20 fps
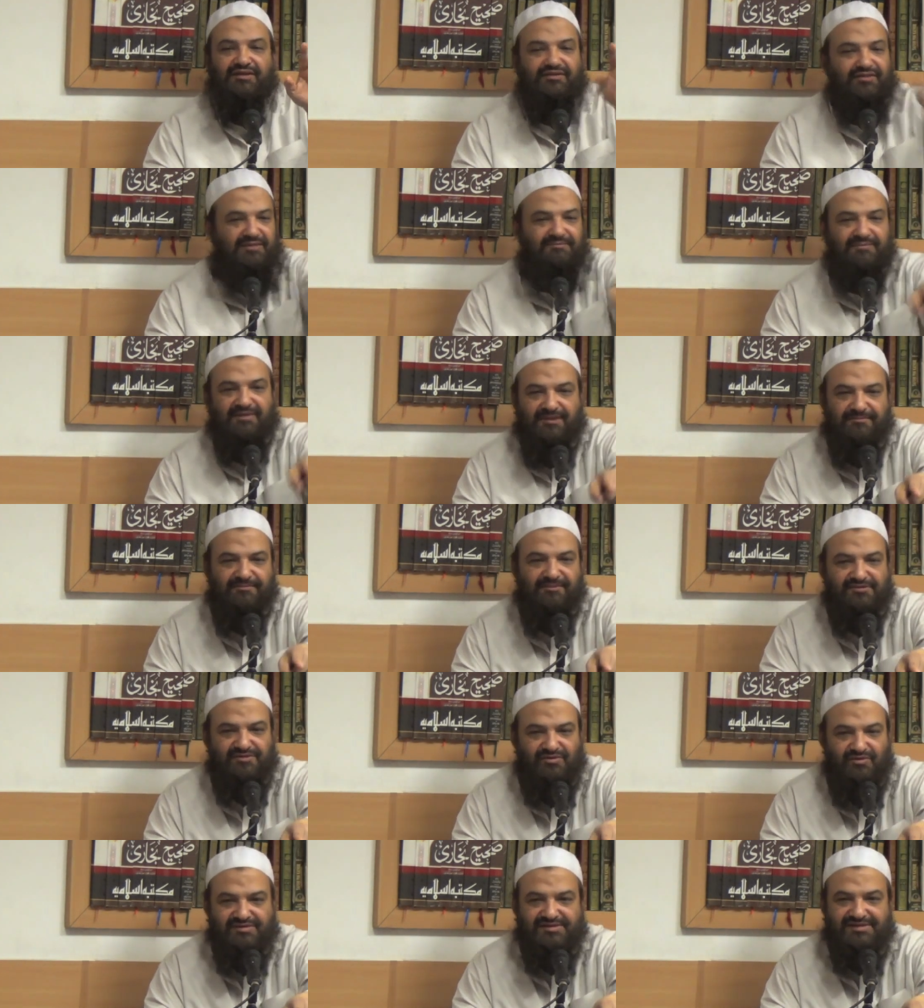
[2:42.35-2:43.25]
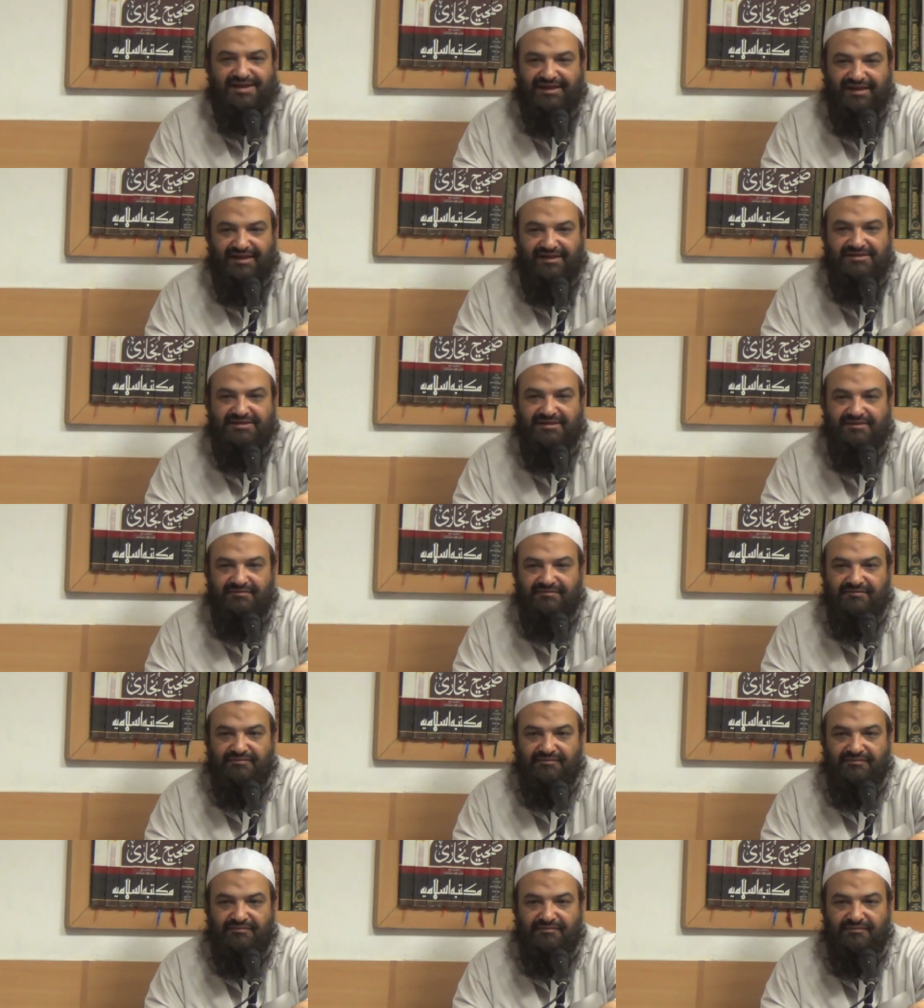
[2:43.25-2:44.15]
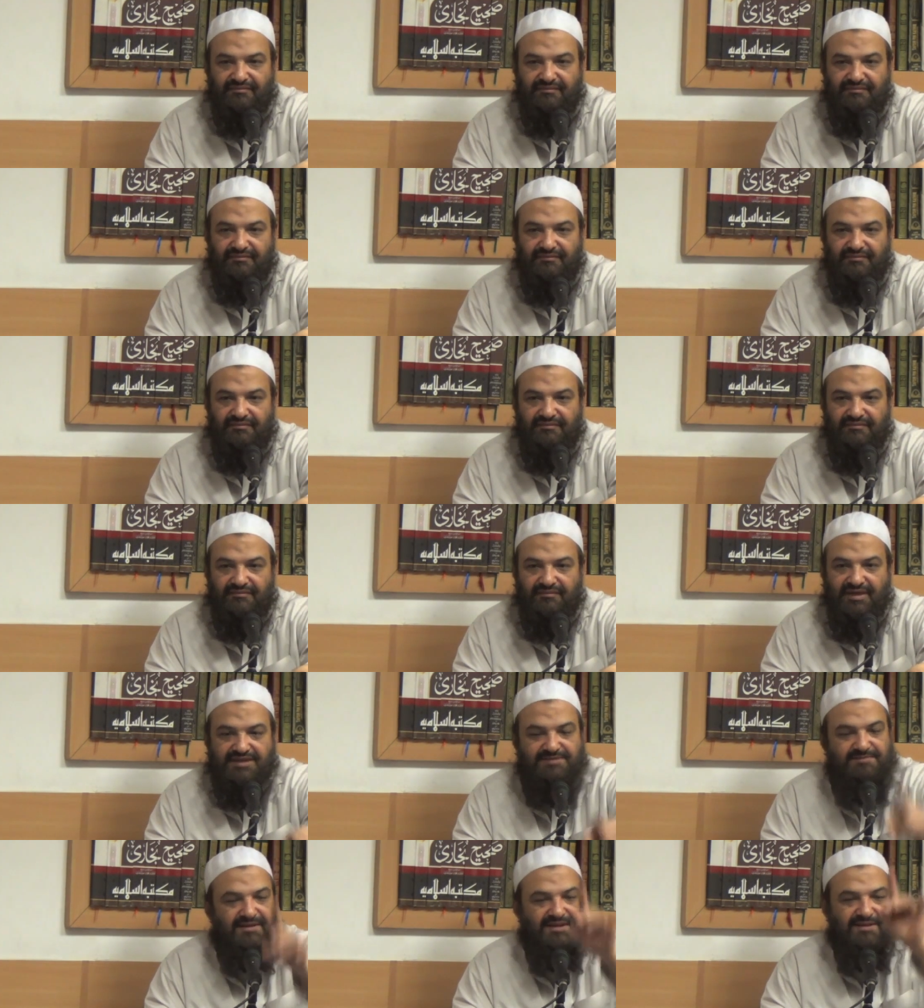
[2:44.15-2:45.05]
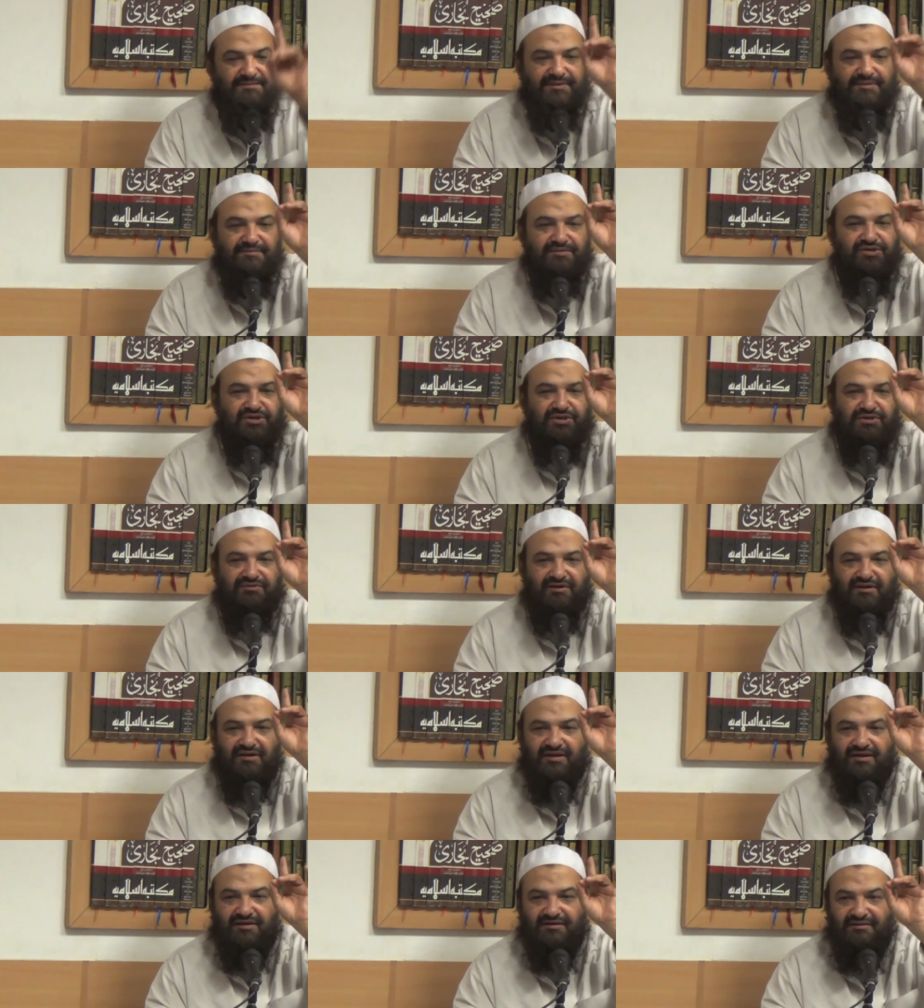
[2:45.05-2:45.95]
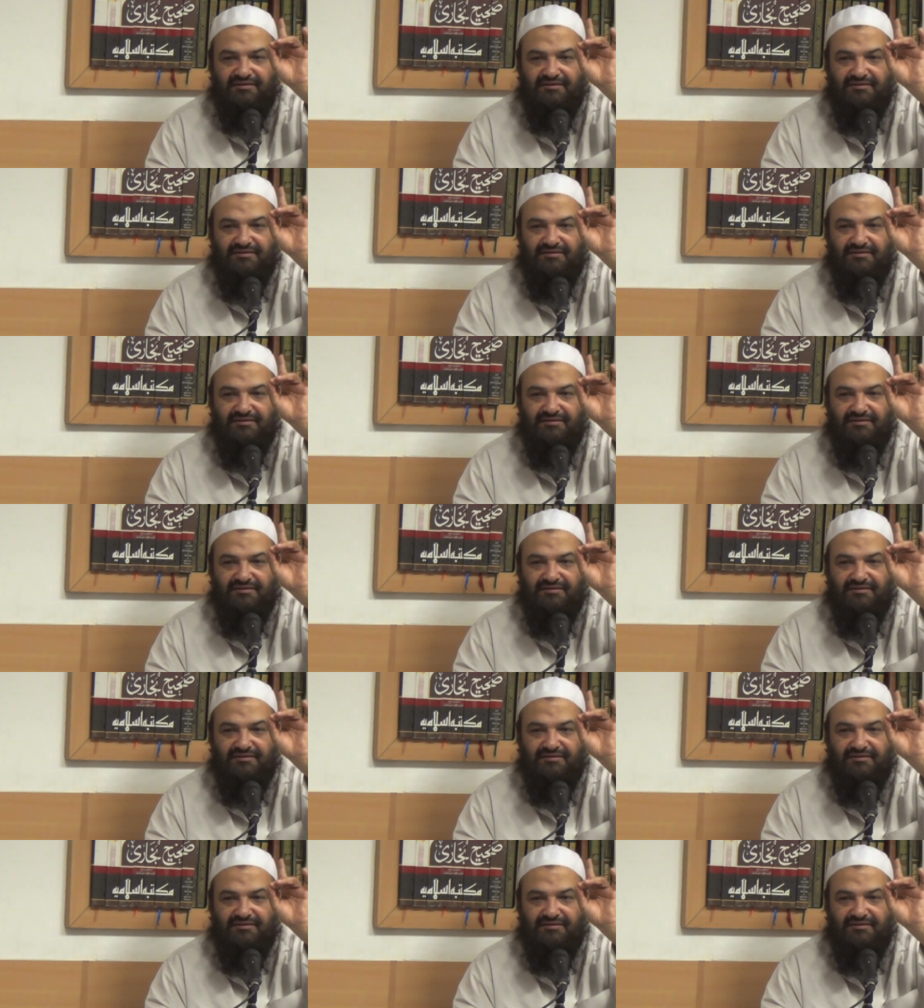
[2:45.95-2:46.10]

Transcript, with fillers: Not by the person who's saying it. It's by the permission of Allah.